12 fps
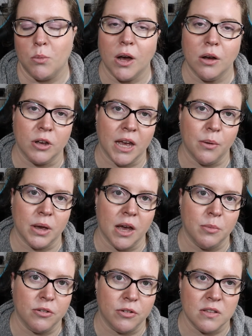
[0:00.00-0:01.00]
well, okay, we
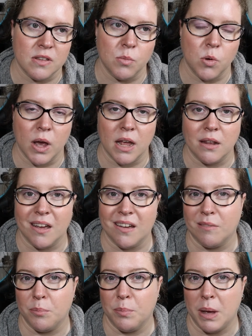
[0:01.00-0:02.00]
can't be friends anymore, and
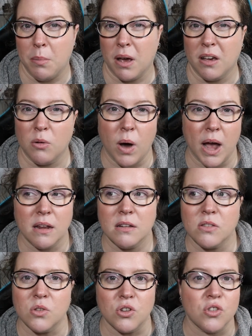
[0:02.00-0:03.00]
now be like quite
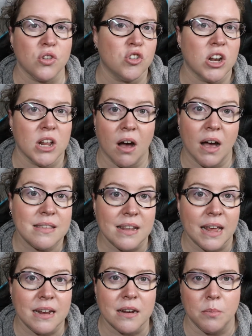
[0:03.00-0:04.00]
sort of socially
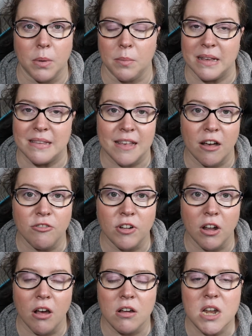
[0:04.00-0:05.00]
isolated and by myself a
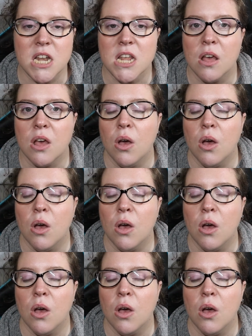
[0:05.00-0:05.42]
lot?